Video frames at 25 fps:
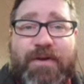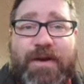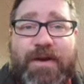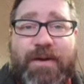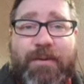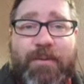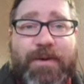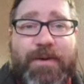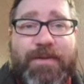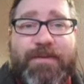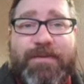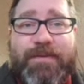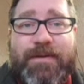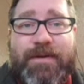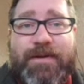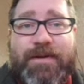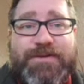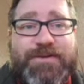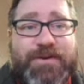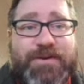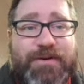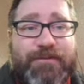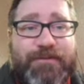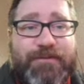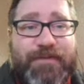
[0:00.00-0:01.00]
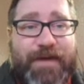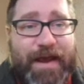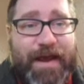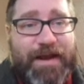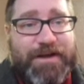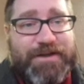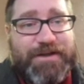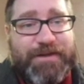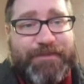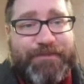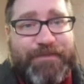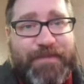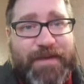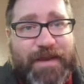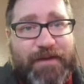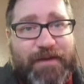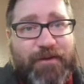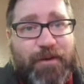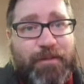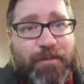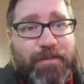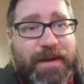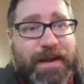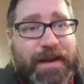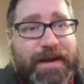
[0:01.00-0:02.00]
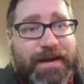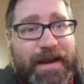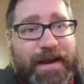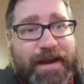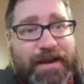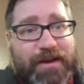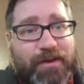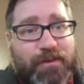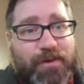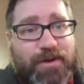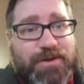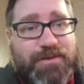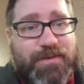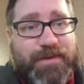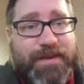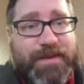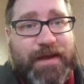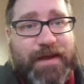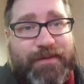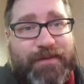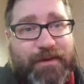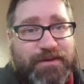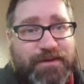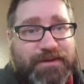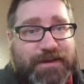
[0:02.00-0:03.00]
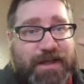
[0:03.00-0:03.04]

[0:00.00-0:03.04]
with a certain faction. If you're playing Night Lords without those